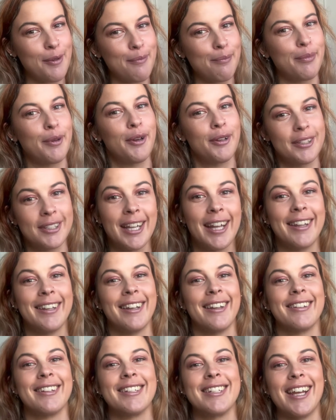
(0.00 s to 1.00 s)
birthday the
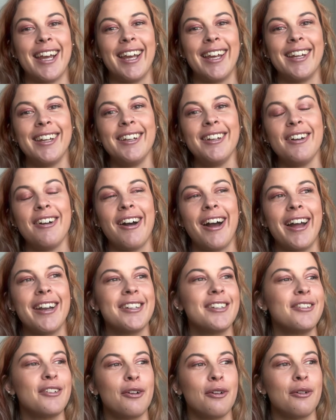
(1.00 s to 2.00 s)
other day, I
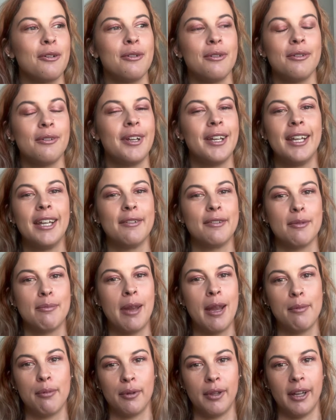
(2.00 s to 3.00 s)
didn't know any of the
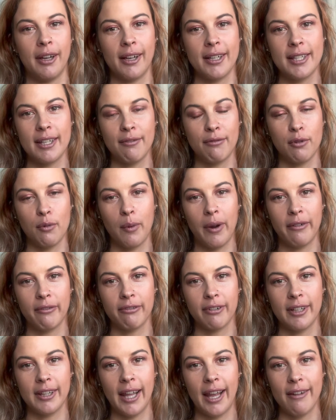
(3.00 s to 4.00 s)
people there except for one
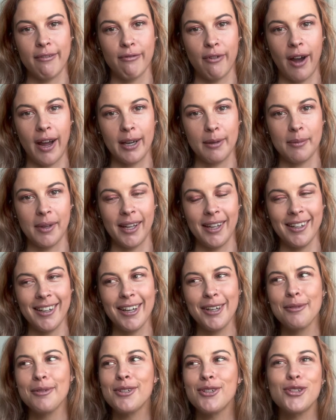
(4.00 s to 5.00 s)
friend that invited me.
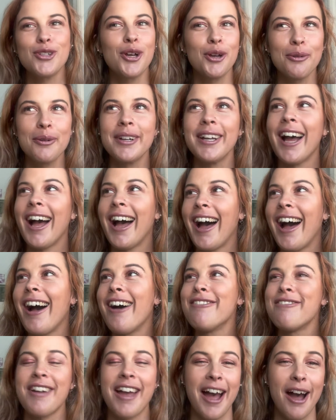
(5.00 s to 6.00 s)
And it was
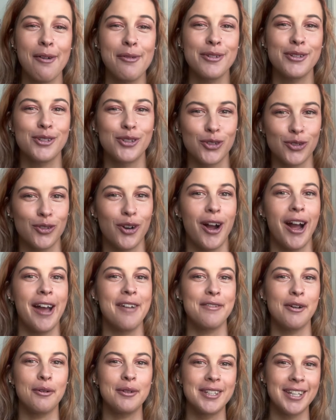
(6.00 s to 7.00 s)
2.5 hours
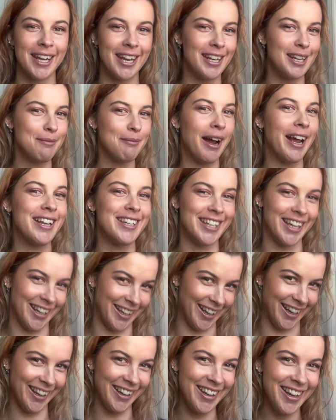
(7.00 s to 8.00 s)
drive. I was eating my
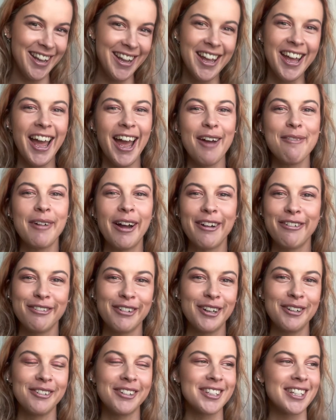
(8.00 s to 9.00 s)
dinner and my
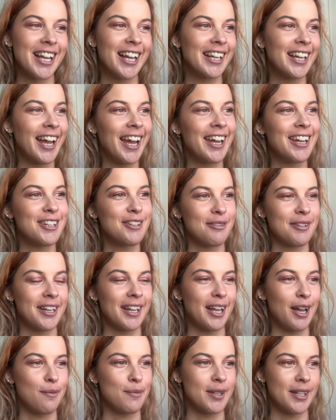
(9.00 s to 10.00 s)
friend was like, hey, do you want
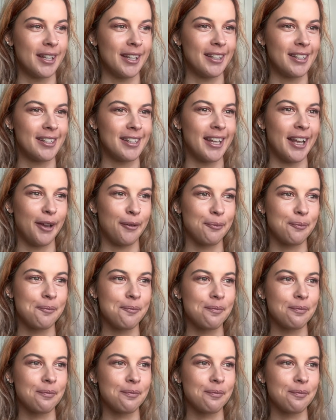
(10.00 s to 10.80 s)
to come to this thing?